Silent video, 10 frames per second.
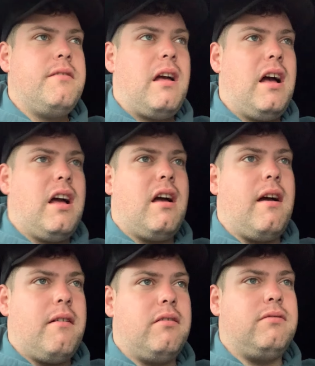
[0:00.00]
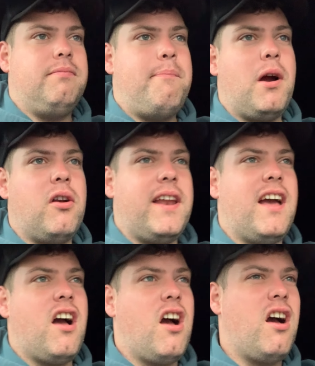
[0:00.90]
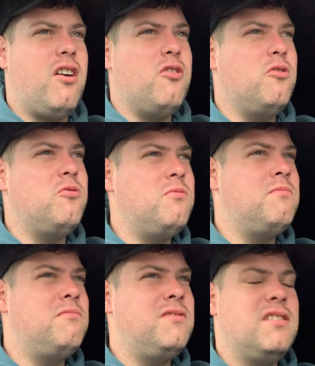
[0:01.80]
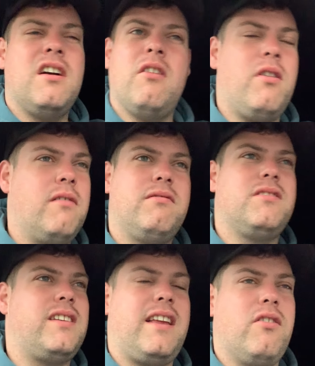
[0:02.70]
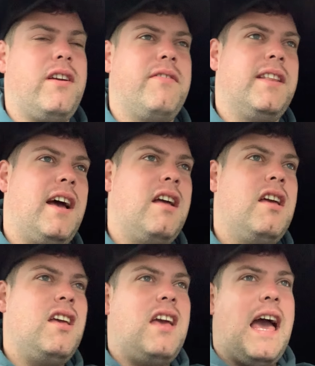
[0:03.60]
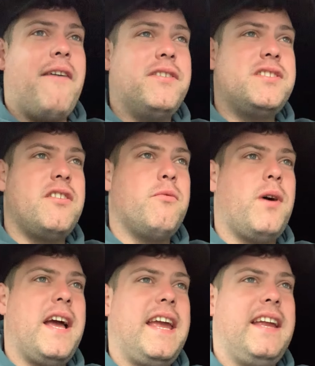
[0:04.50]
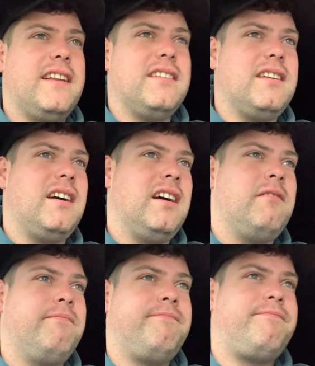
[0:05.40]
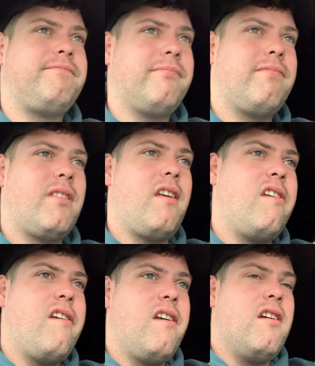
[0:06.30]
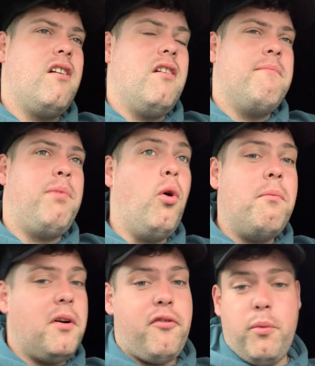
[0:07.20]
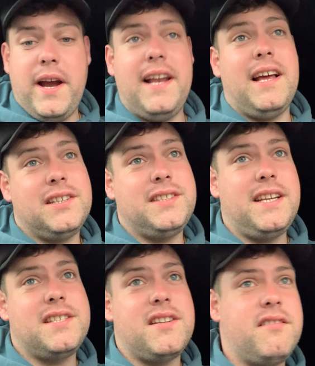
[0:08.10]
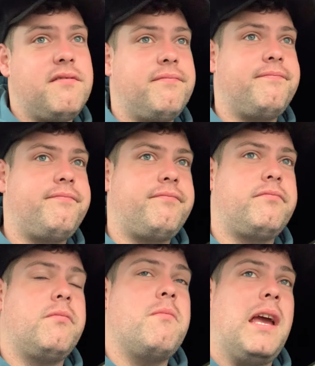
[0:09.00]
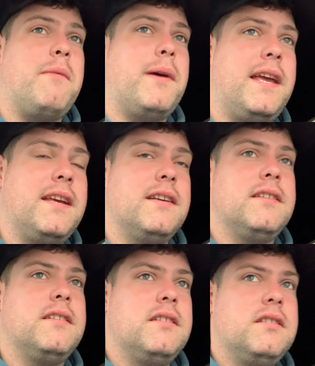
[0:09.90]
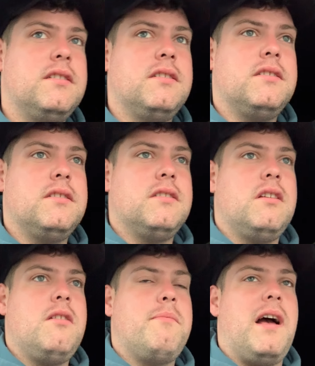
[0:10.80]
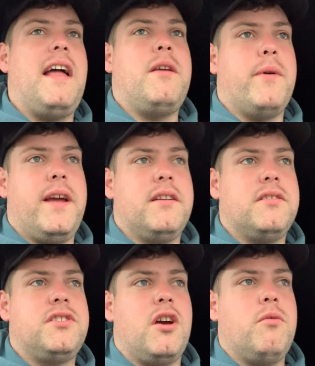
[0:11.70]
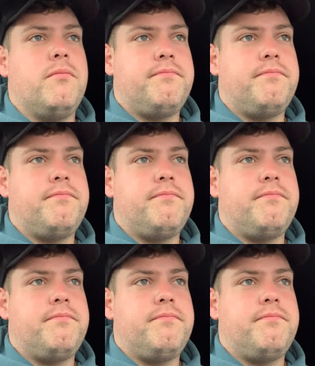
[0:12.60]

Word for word: uh, Burnley at home, no, I would say not even that. Everton away, um, Bournemouth away last season, maybe. But anyway, so